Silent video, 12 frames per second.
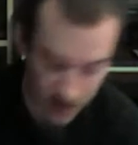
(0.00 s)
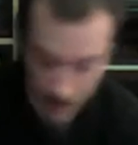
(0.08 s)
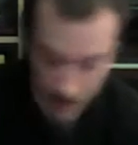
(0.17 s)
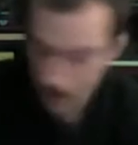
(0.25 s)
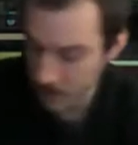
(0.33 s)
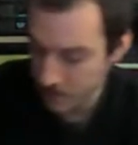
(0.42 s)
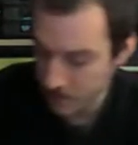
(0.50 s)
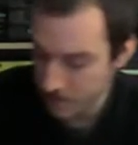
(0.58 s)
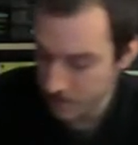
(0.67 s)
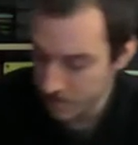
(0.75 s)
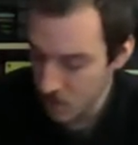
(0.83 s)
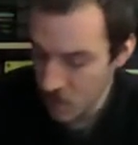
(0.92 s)
awesome.
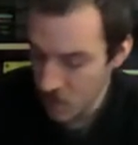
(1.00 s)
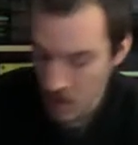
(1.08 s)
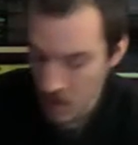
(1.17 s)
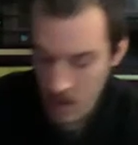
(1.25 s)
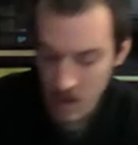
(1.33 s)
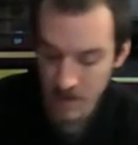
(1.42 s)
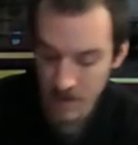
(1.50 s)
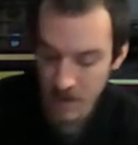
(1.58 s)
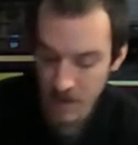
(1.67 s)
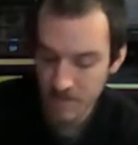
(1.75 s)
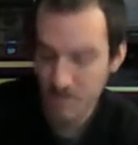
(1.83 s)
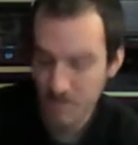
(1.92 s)
And
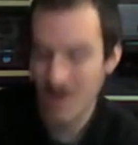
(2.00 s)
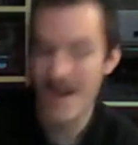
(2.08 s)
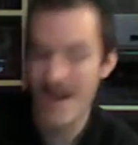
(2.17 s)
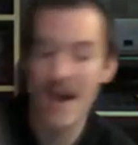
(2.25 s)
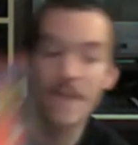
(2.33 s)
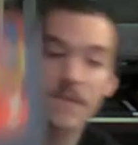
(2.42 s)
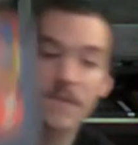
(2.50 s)
then why not?